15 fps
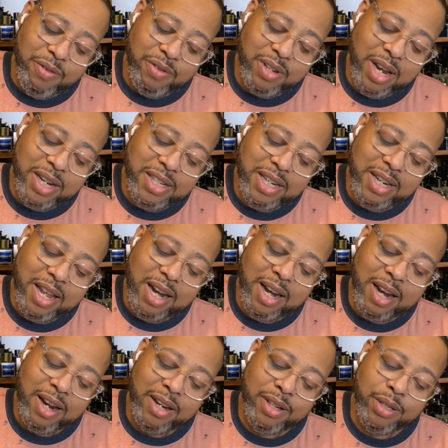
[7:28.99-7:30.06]

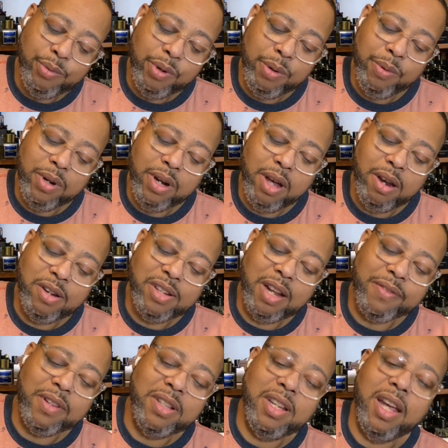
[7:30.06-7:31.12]
$19.99, $21
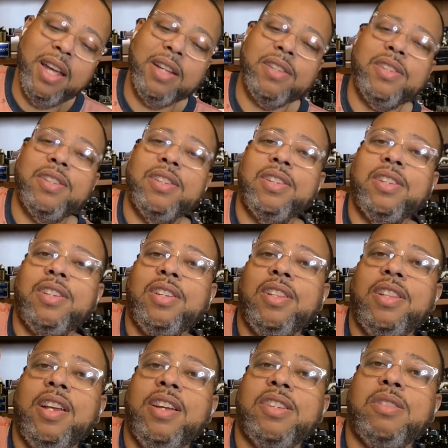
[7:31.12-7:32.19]
after tax.
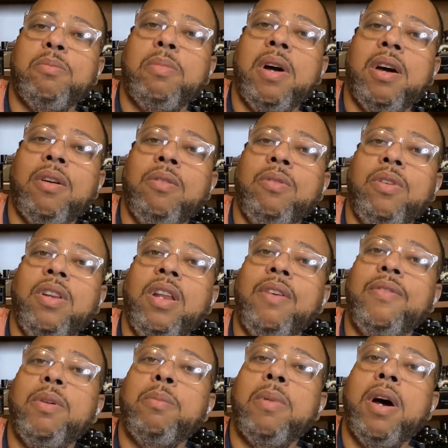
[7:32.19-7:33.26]
There's the bottle.
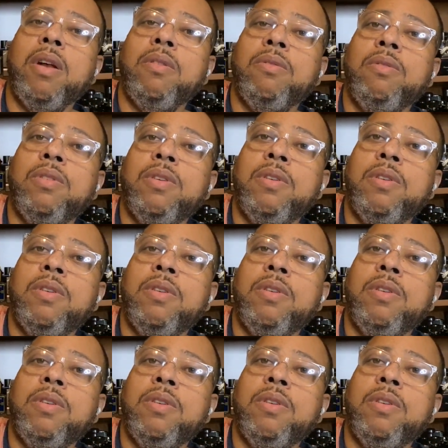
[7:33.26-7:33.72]
Love the bottle.